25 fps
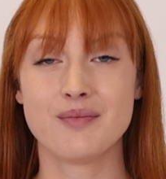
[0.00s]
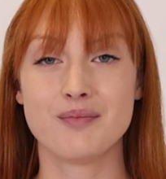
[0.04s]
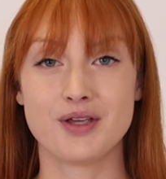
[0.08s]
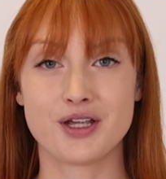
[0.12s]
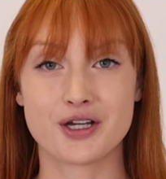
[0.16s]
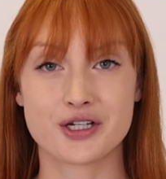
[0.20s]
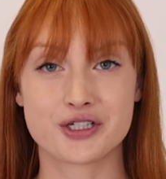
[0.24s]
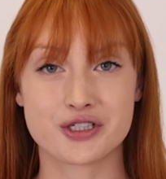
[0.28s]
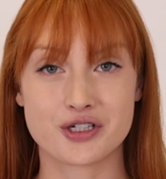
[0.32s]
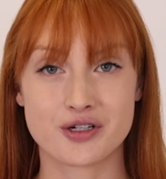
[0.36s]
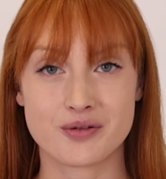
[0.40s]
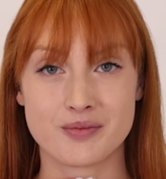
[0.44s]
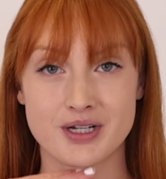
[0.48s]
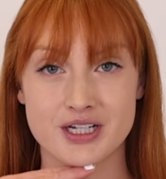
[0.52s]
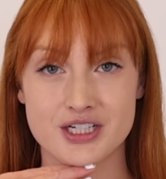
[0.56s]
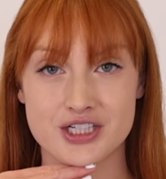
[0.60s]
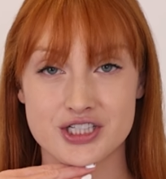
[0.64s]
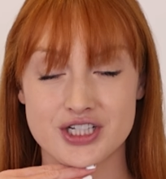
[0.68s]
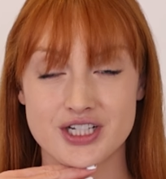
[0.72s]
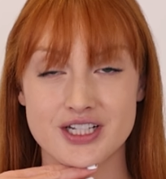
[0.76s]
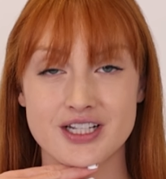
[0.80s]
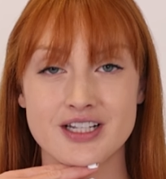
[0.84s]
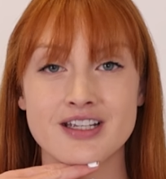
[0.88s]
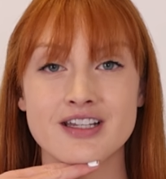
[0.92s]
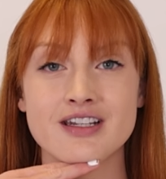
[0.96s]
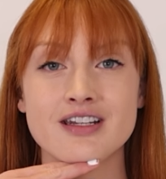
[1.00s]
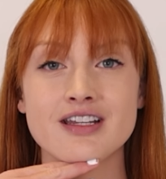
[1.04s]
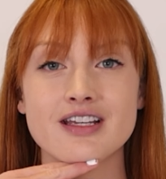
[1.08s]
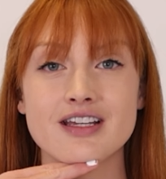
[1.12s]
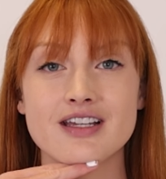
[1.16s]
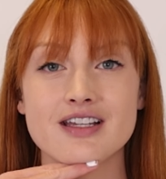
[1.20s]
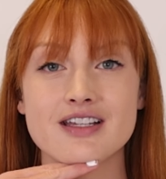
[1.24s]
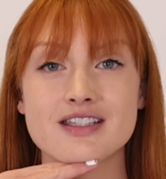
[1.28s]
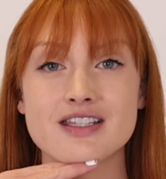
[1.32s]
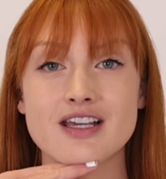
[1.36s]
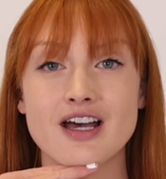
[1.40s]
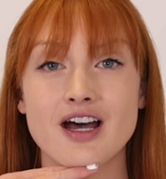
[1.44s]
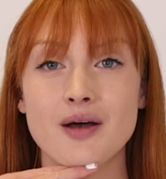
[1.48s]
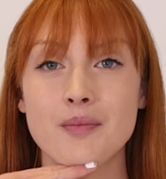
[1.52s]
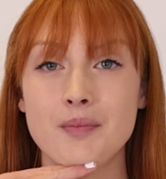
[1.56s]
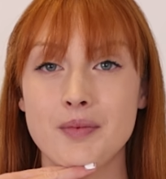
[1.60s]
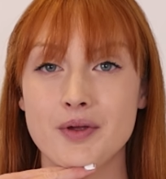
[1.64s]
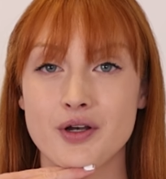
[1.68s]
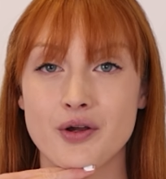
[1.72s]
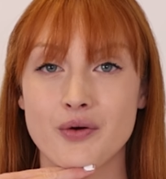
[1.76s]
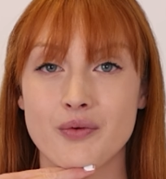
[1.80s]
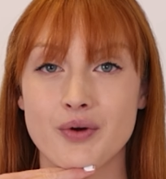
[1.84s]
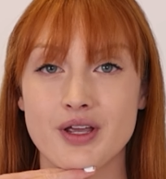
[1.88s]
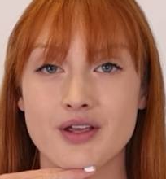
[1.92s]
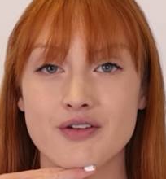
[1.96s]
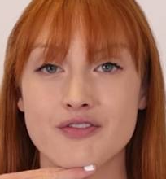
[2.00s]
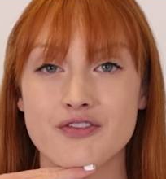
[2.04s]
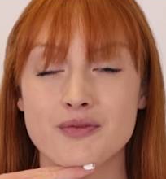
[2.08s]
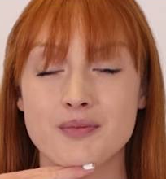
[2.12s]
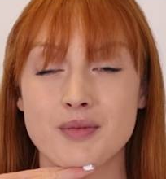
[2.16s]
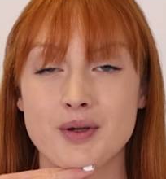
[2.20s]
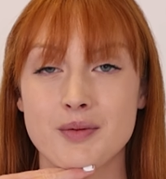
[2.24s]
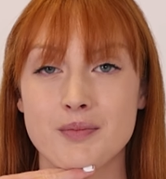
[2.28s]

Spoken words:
make sure my chin is up and away from